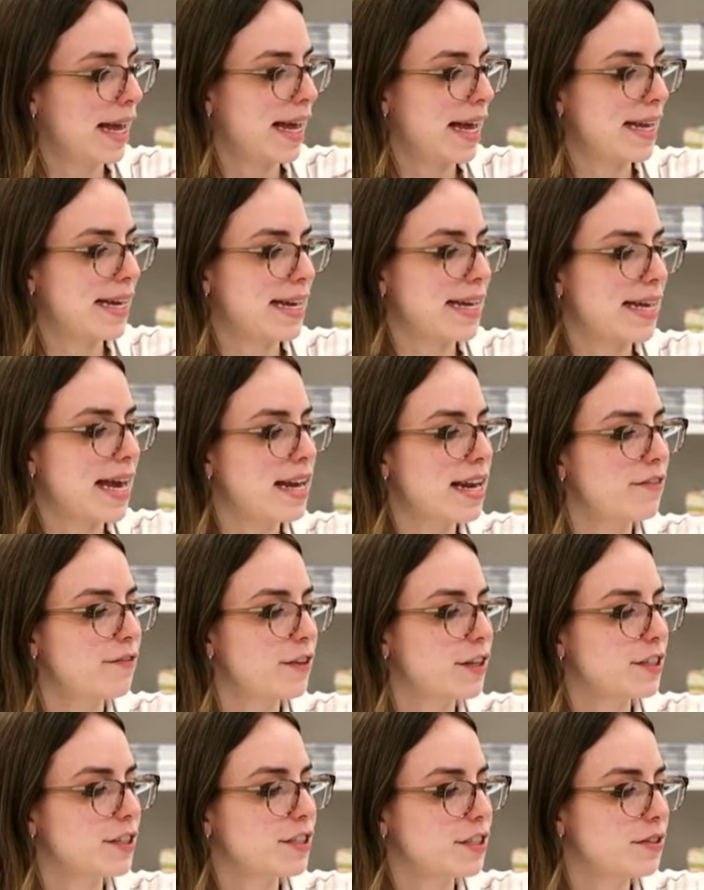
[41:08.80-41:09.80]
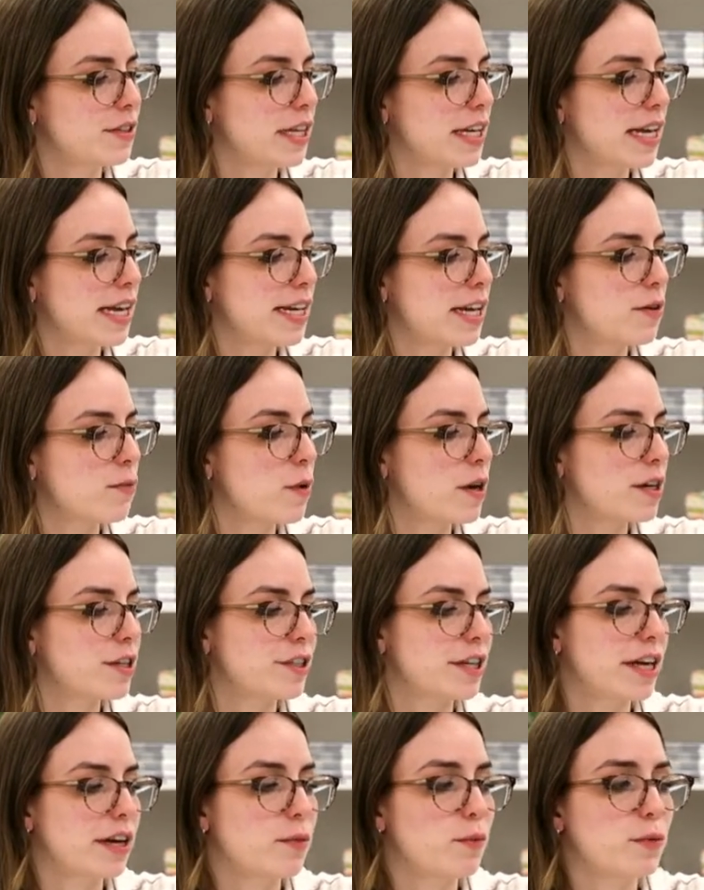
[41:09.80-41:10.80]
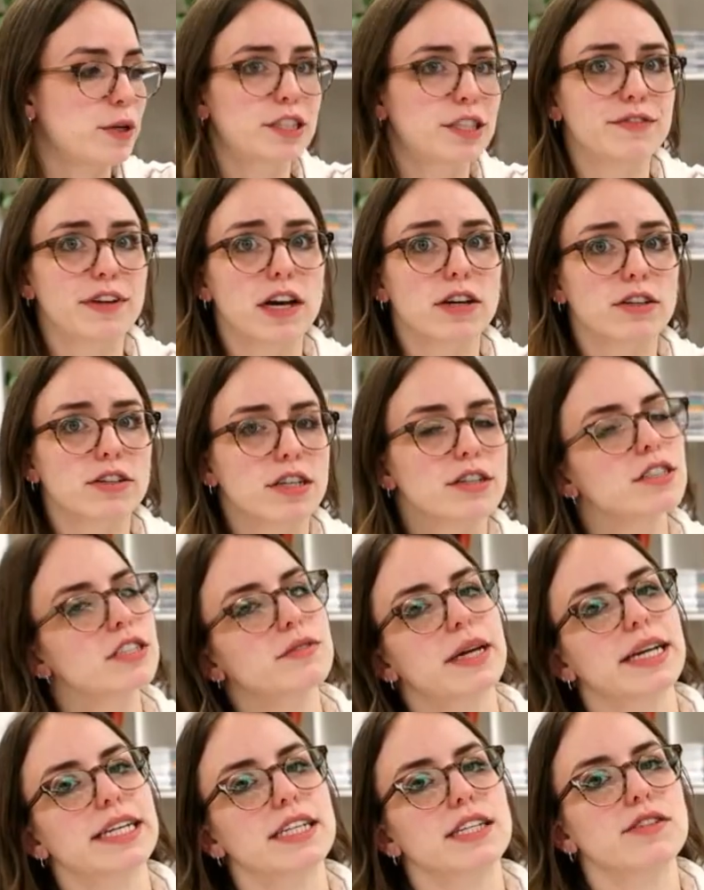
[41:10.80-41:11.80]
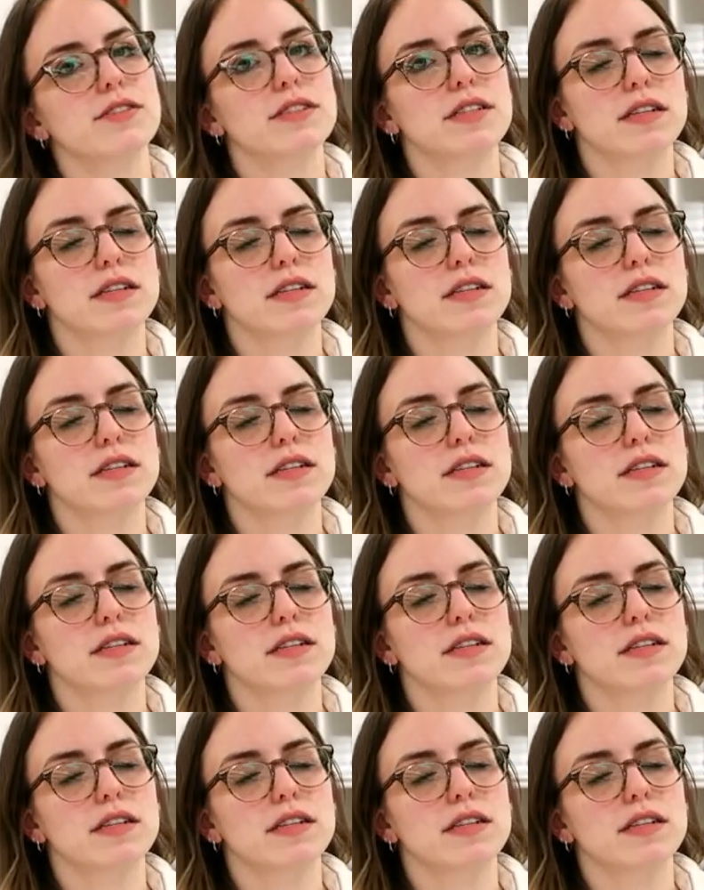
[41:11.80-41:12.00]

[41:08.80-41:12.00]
And again, if you're tuning in and wondering which Velcro do I use,